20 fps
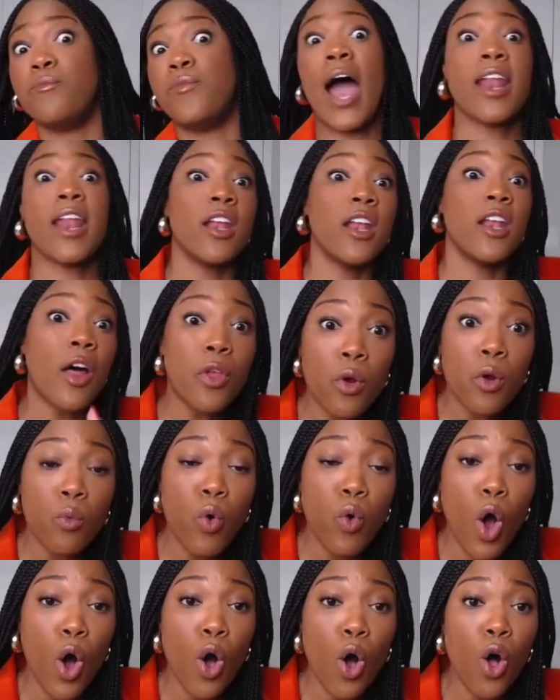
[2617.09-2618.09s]
find
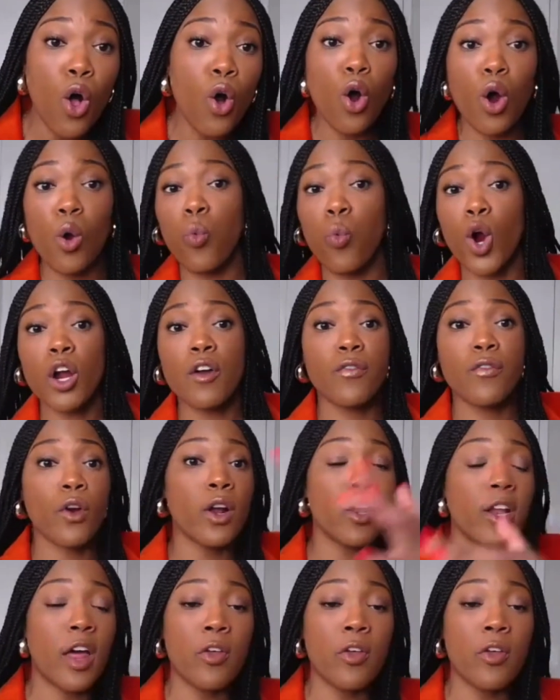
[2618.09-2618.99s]
another role or work for